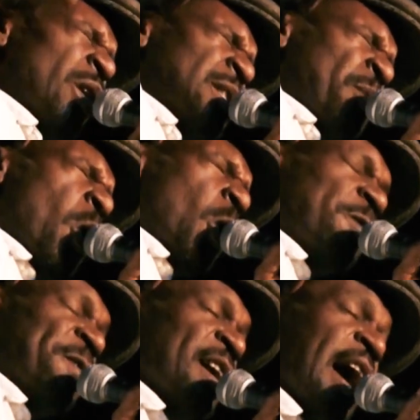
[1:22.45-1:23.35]
thoughts
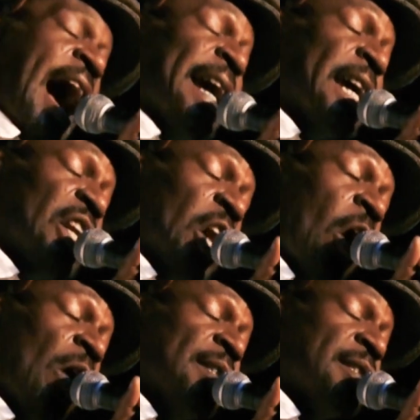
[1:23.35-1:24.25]
move, I get
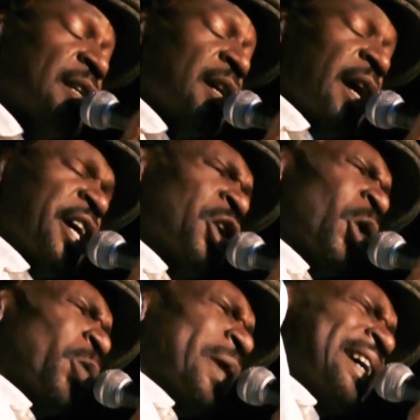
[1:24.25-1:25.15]
lost in
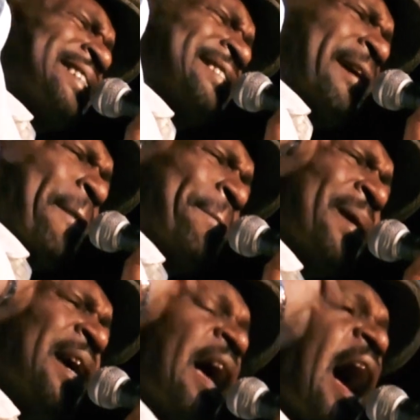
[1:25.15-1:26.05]
her
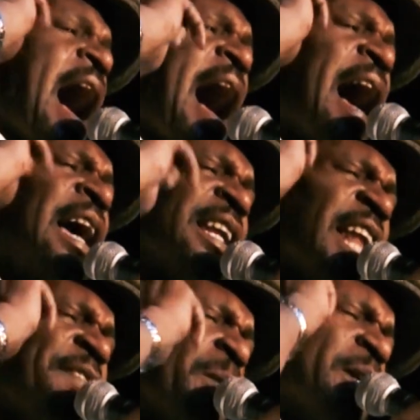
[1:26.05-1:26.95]
wisdom. I
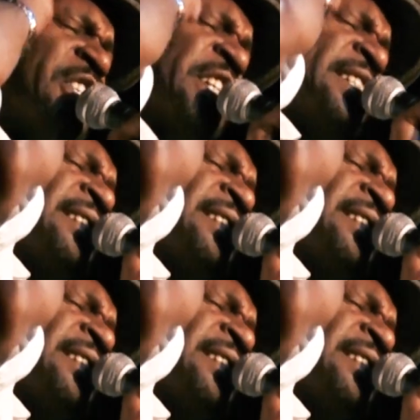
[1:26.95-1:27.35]
love it when she